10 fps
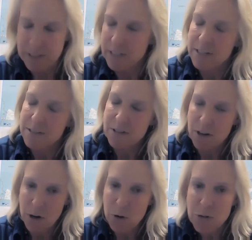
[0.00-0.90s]
is
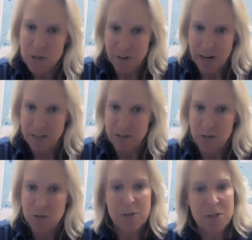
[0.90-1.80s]
host
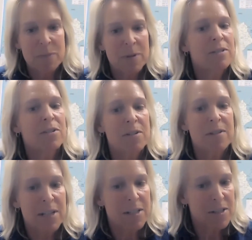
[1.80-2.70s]
factors, which means the
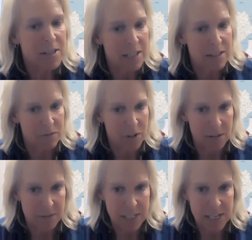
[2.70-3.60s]
things that
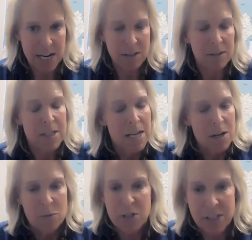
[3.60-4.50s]
involve the cattle
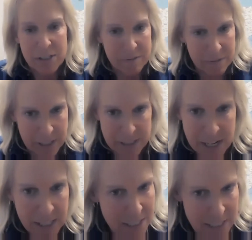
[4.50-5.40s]
which in
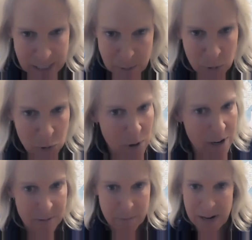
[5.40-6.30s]
Kentucky, number
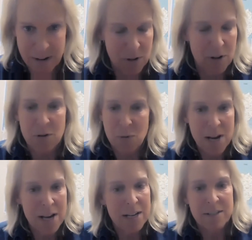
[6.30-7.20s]
one by far and
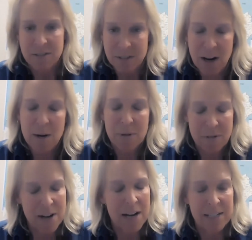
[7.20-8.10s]
away is not
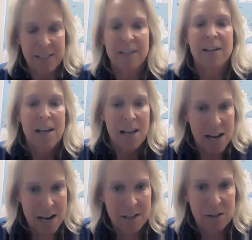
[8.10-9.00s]
providing
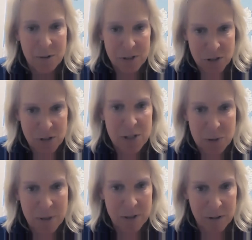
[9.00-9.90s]
adequate trace
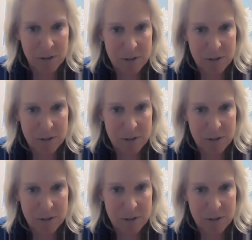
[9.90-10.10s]
mineral.